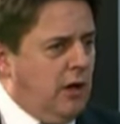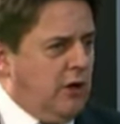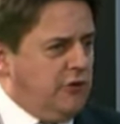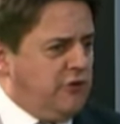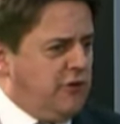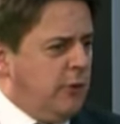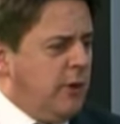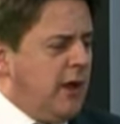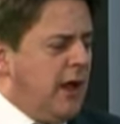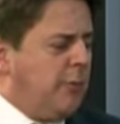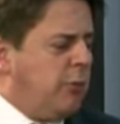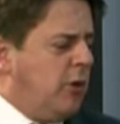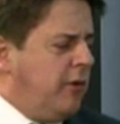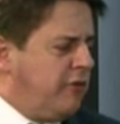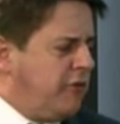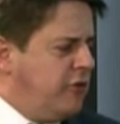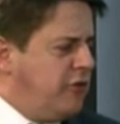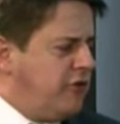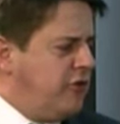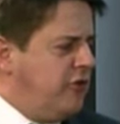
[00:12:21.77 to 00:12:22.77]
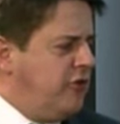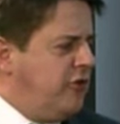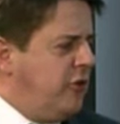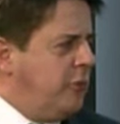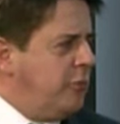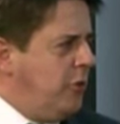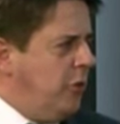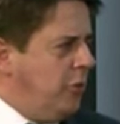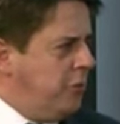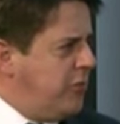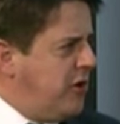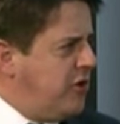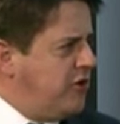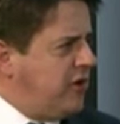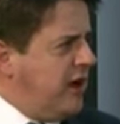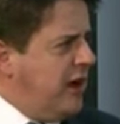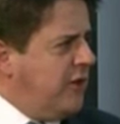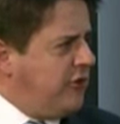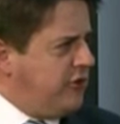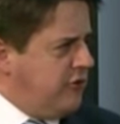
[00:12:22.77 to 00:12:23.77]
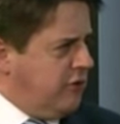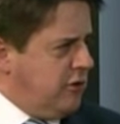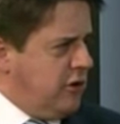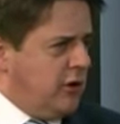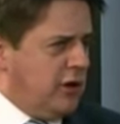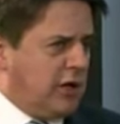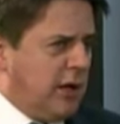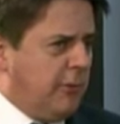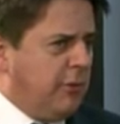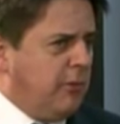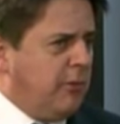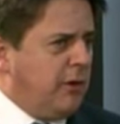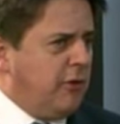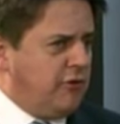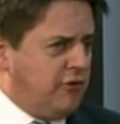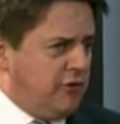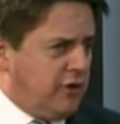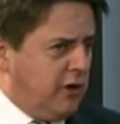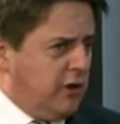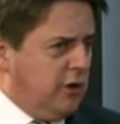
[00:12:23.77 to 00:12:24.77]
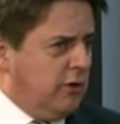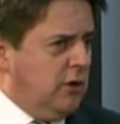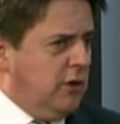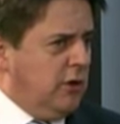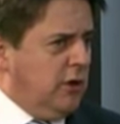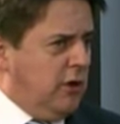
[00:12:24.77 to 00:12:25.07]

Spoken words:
So we had one, for instance, on breast cancer a couple of months ago,